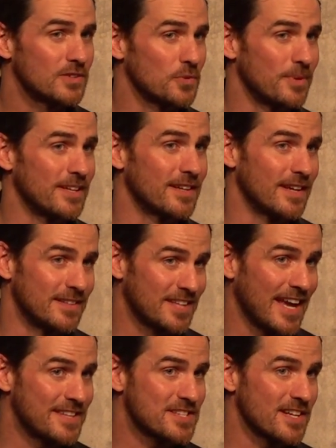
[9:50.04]
Do you mean
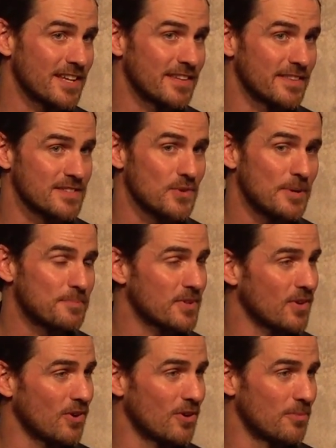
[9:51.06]
intentionally in the script
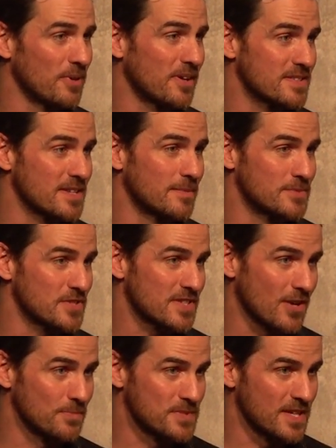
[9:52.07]
or because I'm just
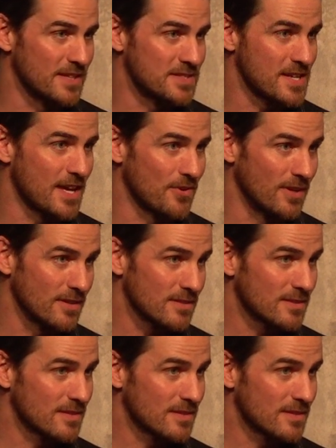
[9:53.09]
clumsy in general?